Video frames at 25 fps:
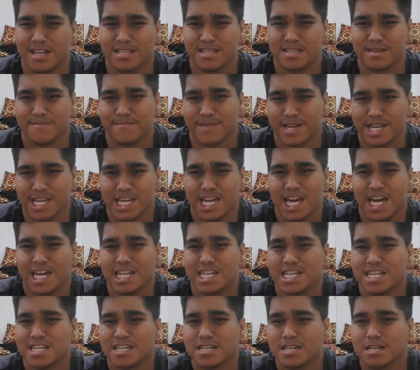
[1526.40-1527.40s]
a
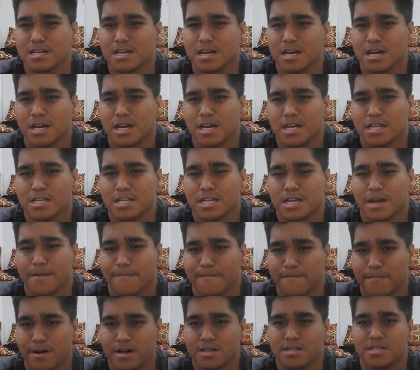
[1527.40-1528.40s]
mechanic to get
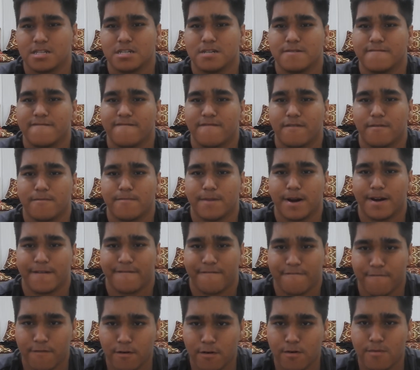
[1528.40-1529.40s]
money for my
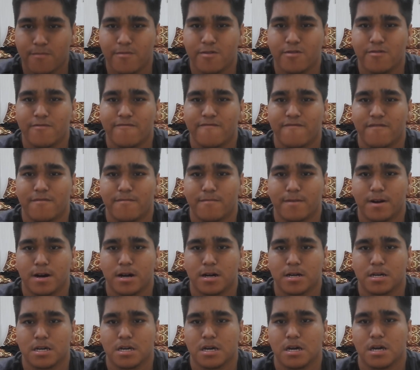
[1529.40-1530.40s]
formal, for
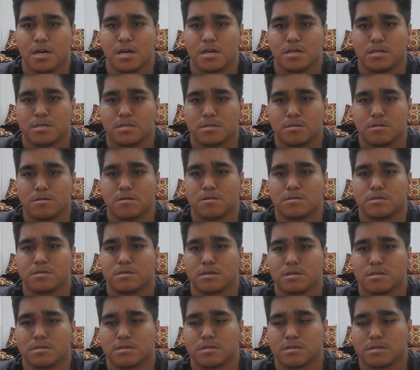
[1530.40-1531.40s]
my suits
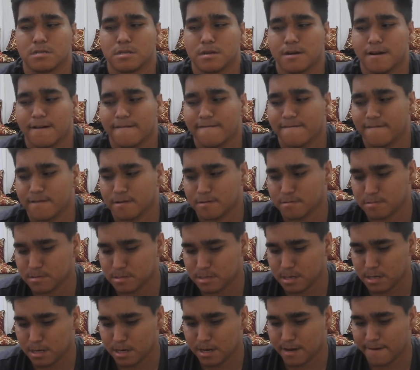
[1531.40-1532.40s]
and stuff, and
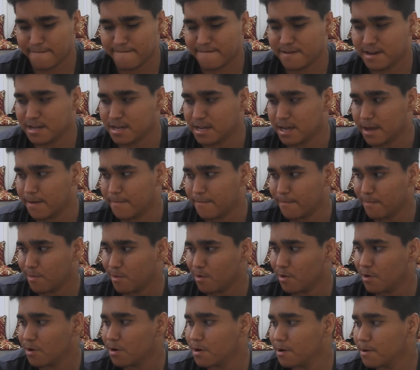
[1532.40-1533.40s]
also I have to get
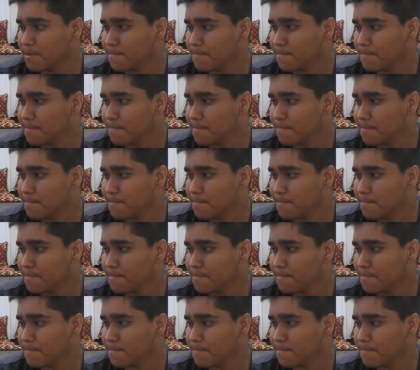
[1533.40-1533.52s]
more.